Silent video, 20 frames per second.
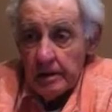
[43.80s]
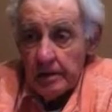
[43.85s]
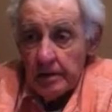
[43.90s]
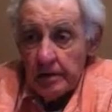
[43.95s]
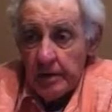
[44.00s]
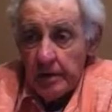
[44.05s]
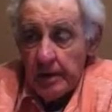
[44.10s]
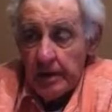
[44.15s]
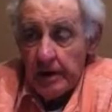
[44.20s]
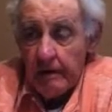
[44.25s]

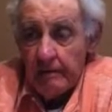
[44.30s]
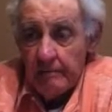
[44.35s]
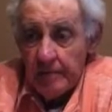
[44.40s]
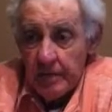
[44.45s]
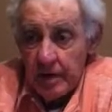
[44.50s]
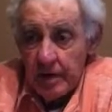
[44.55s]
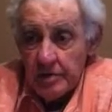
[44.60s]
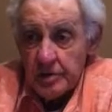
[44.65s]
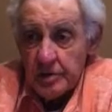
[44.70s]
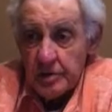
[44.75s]
They
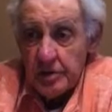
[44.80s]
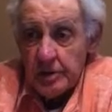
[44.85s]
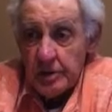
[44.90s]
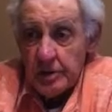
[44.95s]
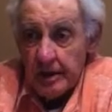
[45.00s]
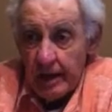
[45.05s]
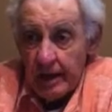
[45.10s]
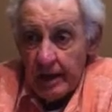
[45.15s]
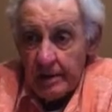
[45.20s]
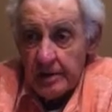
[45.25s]
eventually
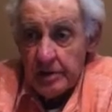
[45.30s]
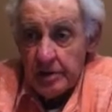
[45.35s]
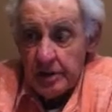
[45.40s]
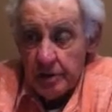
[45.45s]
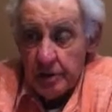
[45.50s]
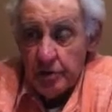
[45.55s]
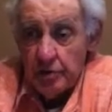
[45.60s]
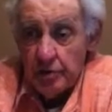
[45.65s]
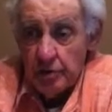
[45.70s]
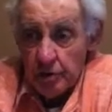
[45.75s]
landed
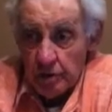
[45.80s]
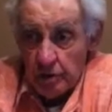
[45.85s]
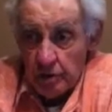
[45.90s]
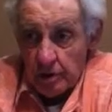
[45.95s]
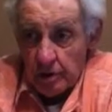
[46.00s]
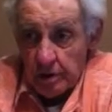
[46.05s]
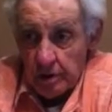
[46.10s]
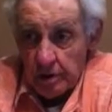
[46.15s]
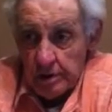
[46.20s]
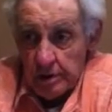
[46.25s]
in New
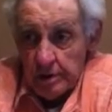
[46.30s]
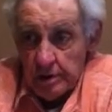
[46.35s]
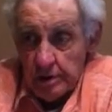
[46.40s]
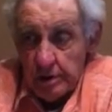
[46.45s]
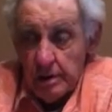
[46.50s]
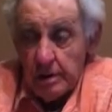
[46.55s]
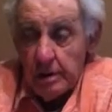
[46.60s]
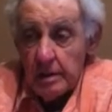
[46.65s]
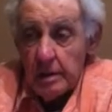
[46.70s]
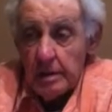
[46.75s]
York.
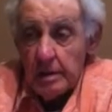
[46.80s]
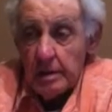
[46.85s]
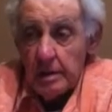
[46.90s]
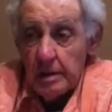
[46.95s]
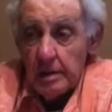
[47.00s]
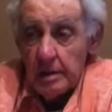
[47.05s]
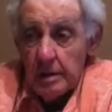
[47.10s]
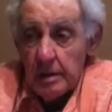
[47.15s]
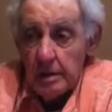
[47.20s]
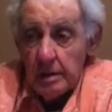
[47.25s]

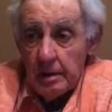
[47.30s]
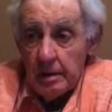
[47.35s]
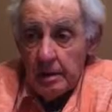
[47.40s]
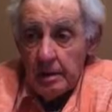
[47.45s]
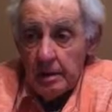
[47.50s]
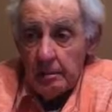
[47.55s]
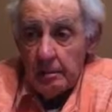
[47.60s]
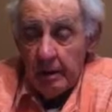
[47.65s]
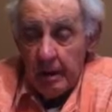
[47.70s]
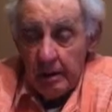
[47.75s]

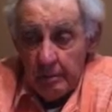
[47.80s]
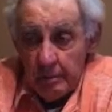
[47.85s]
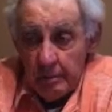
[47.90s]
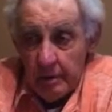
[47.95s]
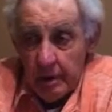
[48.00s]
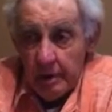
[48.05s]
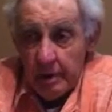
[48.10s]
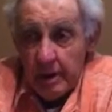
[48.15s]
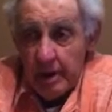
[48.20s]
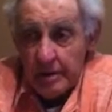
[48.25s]
My
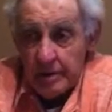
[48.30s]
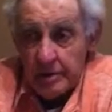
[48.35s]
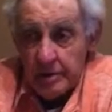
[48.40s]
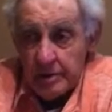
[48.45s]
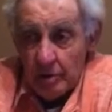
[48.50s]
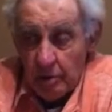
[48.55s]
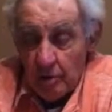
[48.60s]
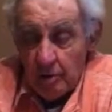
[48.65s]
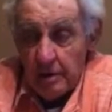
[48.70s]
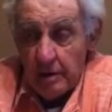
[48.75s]
mother has
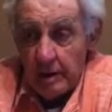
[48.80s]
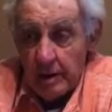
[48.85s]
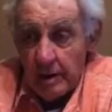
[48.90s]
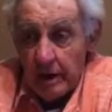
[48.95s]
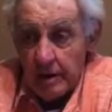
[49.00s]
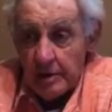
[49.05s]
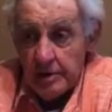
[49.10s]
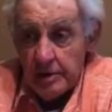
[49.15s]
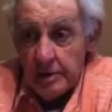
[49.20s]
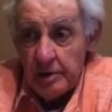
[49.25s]
told me
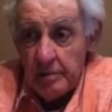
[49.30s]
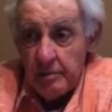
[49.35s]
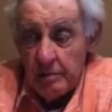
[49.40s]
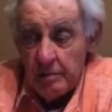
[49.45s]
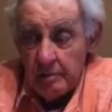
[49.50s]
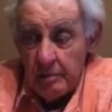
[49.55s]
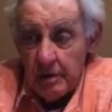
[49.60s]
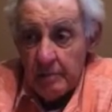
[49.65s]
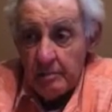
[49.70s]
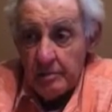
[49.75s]
that she
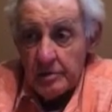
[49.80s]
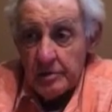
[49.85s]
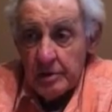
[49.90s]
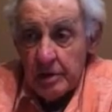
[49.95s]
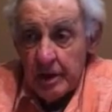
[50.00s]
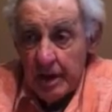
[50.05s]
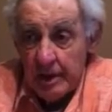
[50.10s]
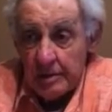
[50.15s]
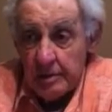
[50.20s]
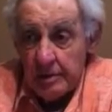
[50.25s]
remembers
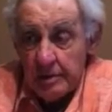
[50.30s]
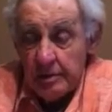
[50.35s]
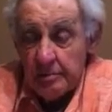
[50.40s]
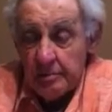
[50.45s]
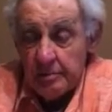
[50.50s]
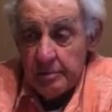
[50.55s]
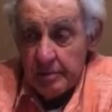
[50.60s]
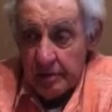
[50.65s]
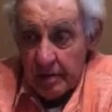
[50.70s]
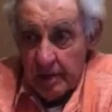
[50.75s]
landing
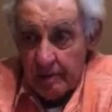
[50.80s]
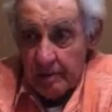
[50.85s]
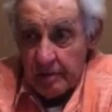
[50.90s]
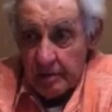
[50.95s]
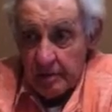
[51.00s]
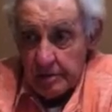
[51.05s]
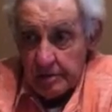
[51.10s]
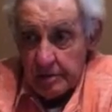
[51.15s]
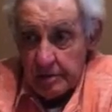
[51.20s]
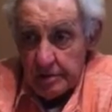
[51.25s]
in
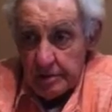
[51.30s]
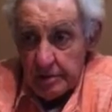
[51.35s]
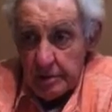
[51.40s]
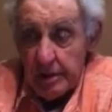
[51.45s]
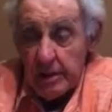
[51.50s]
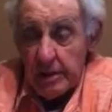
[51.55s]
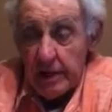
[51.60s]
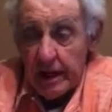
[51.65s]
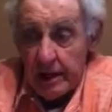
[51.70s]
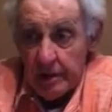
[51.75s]
Providence.
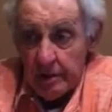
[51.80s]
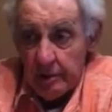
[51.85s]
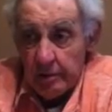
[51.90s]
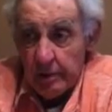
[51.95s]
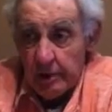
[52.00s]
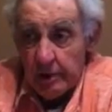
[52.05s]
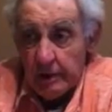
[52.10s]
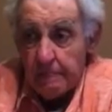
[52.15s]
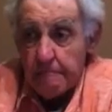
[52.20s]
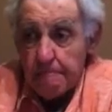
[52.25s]

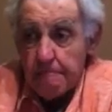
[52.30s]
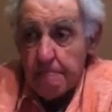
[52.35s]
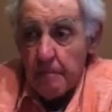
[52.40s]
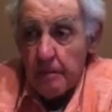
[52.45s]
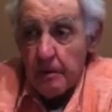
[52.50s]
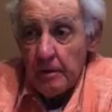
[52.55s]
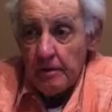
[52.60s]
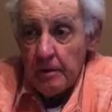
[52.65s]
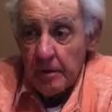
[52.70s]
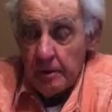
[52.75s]
Anyway,
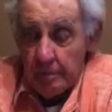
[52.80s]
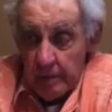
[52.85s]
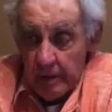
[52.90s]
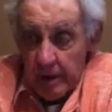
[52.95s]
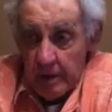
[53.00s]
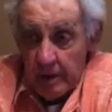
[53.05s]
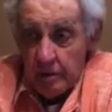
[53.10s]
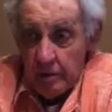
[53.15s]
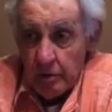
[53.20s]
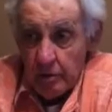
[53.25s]
they met
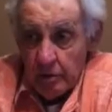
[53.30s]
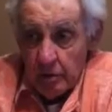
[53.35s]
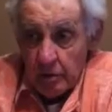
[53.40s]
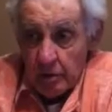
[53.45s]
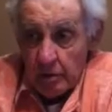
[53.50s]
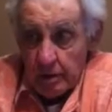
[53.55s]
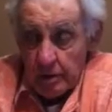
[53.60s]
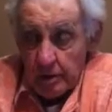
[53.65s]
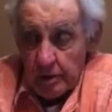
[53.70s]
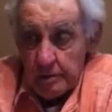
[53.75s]
in New
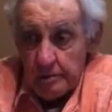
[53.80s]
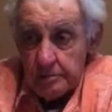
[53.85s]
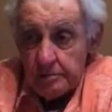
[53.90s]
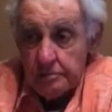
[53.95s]
York.